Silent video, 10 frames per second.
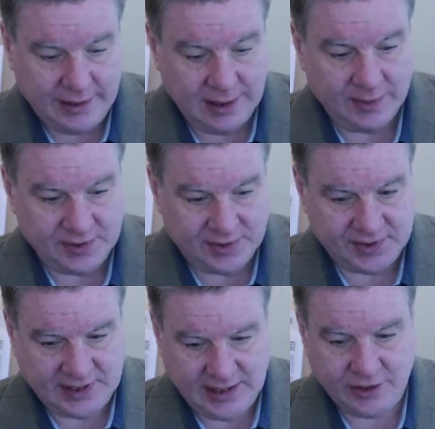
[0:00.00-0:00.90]
if it's the
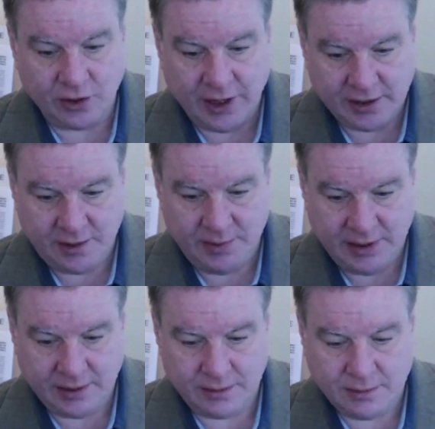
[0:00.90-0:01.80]
state, you're likely
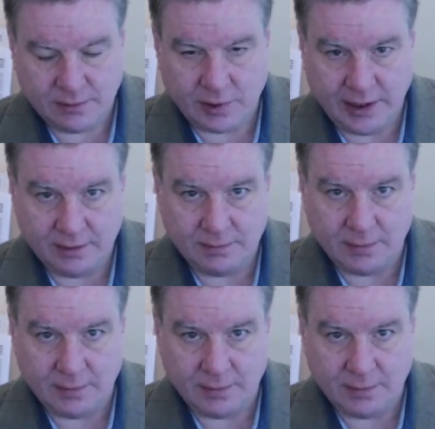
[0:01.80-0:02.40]
being, right,